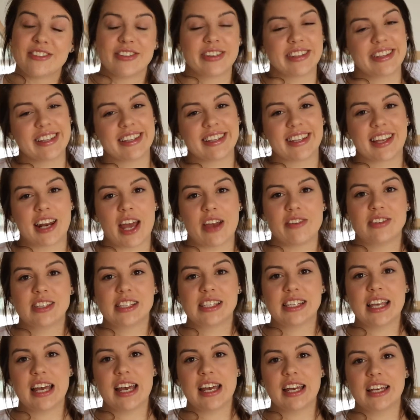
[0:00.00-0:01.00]
everything that I've
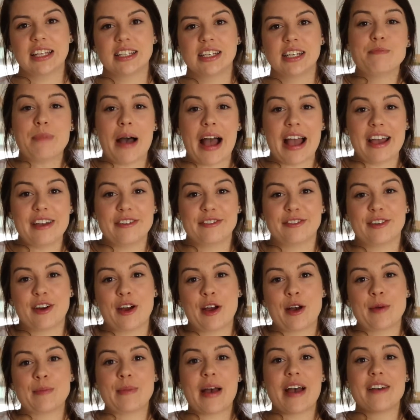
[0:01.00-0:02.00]
said, buy
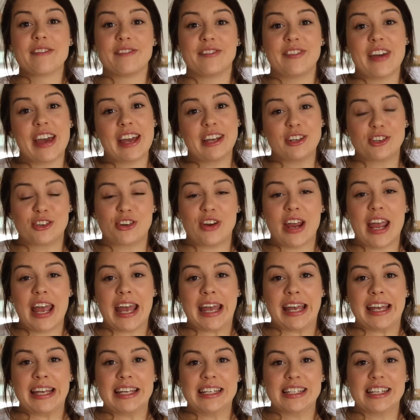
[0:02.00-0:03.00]
from fair
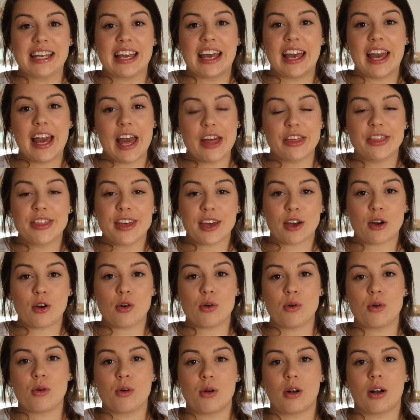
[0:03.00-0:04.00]
trade,
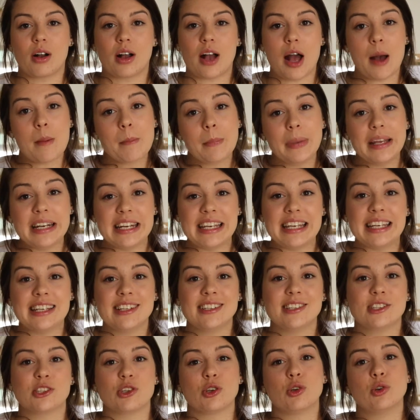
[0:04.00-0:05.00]
ethical
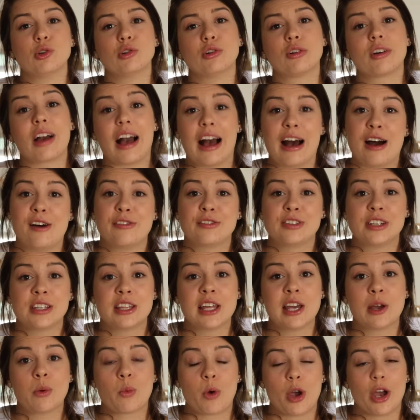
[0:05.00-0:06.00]
companies who look after
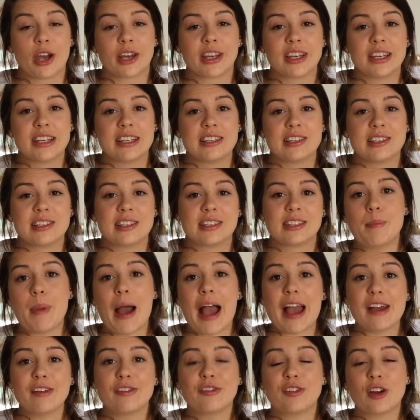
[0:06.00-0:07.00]
their workers.
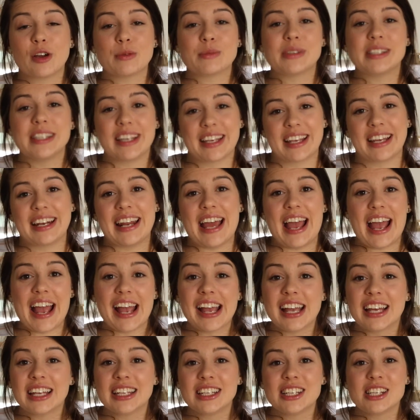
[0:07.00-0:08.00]
Buy from
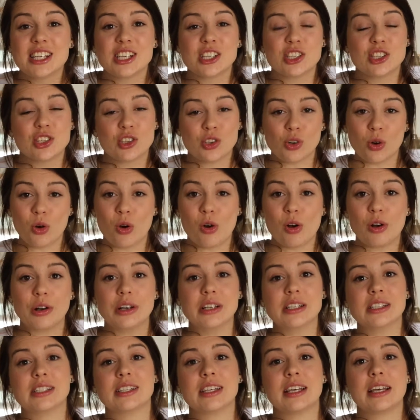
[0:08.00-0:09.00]
secondhand
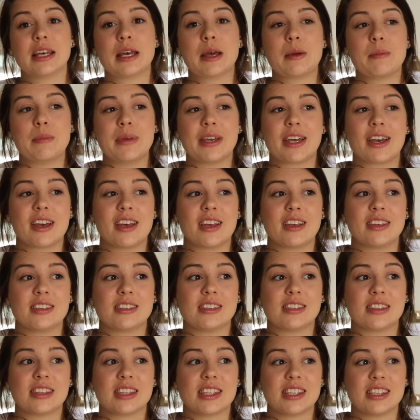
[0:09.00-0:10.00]
stores
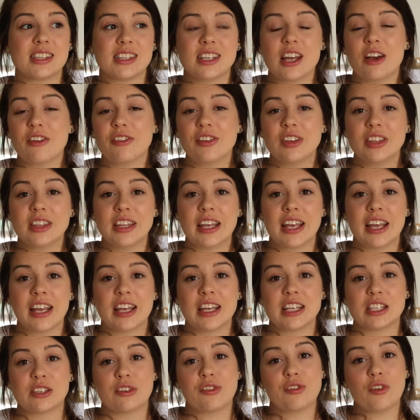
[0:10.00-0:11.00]
because the stuff in
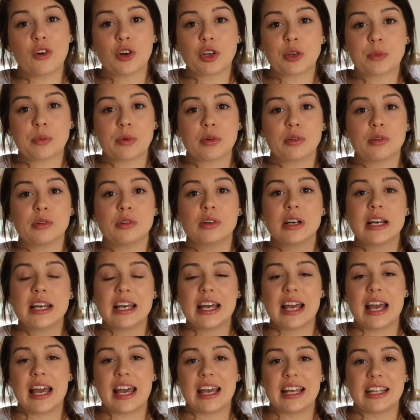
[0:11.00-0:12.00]
there is affordable,
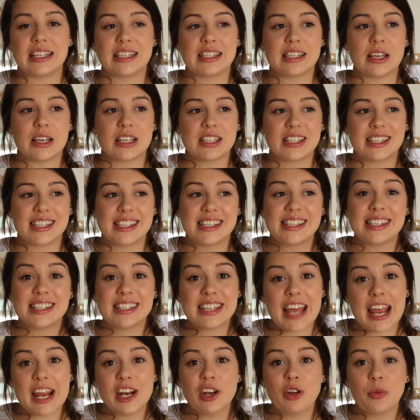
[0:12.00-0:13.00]
it's
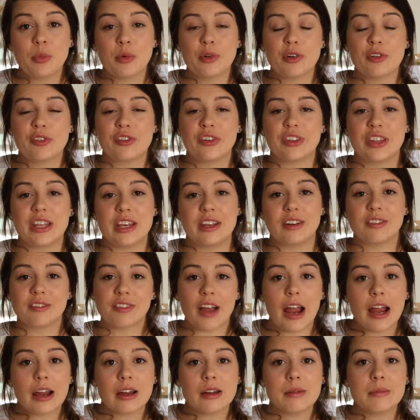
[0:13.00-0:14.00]
sustainable for the
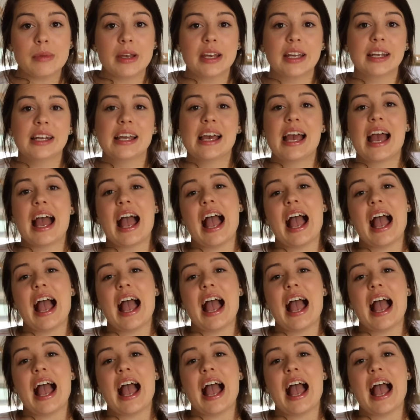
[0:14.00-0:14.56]
environment,